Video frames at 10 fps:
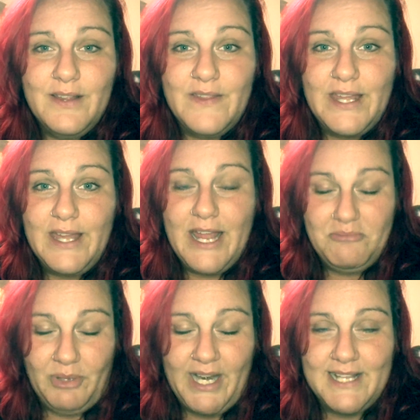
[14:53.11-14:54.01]
the
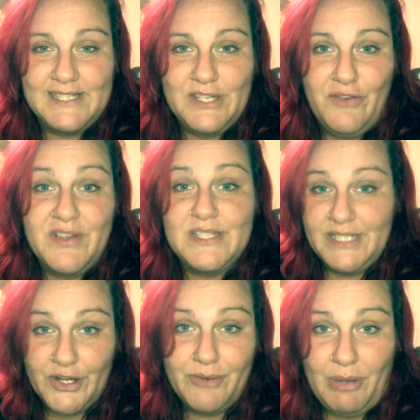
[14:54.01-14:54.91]
implant itself is
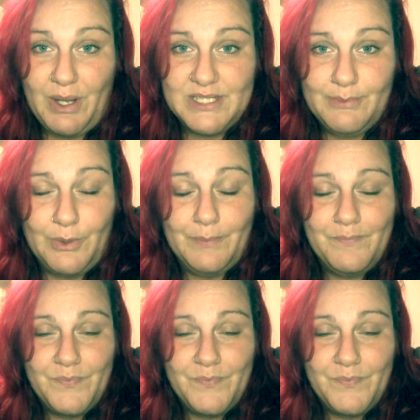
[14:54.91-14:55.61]
near impossible.